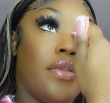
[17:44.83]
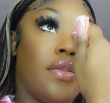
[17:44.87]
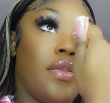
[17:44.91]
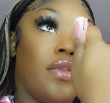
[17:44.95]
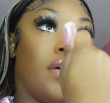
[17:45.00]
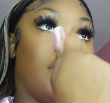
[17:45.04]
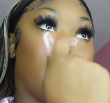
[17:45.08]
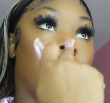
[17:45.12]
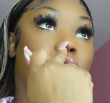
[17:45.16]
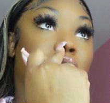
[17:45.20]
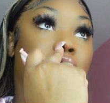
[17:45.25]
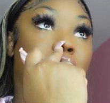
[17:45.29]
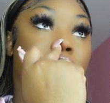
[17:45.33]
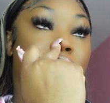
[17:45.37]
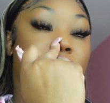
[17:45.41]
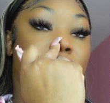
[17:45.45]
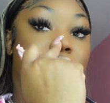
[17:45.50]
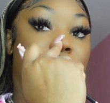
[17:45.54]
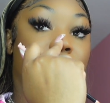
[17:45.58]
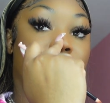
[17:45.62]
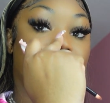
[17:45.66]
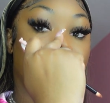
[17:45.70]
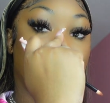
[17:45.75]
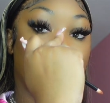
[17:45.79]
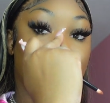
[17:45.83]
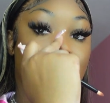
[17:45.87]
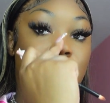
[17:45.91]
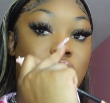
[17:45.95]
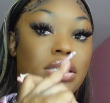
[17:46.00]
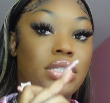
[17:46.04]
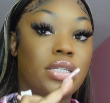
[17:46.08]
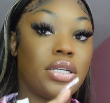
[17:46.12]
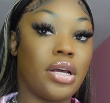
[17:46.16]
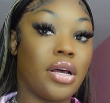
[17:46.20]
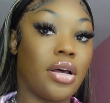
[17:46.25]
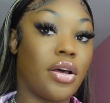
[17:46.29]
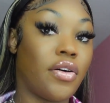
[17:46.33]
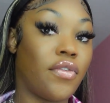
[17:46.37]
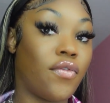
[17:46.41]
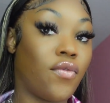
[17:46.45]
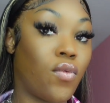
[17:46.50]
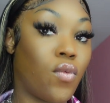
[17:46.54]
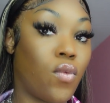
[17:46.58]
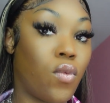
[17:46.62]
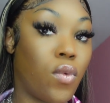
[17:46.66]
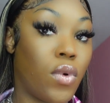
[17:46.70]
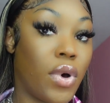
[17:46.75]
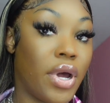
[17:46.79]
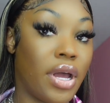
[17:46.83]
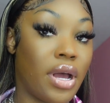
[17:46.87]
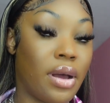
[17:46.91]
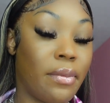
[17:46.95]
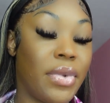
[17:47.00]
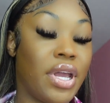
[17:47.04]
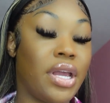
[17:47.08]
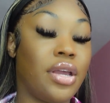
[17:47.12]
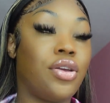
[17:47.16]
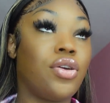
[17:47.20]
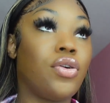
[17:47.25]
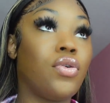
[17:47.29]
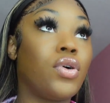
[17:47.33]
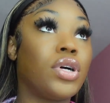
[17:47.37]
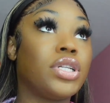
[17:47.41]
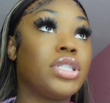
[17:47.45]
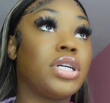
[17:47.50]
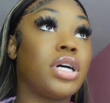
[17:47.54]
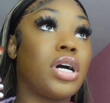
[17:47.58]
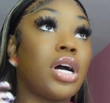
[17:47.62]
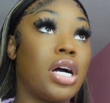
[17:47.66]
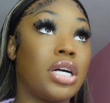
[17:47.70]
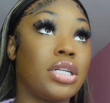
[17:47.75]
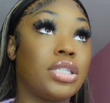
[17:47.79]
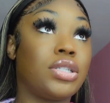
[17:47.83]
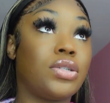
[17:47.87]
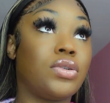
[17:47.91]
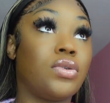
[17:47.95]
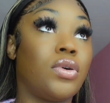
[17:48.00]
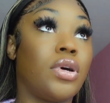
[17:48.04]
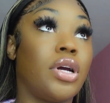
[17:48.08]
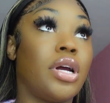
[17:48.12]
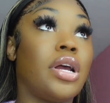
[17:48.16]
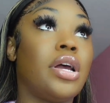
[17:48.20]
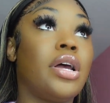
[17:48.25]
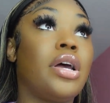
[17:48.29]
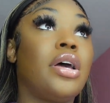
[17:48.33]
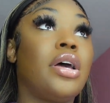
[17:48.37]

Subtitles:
the edges of where, you're going to contour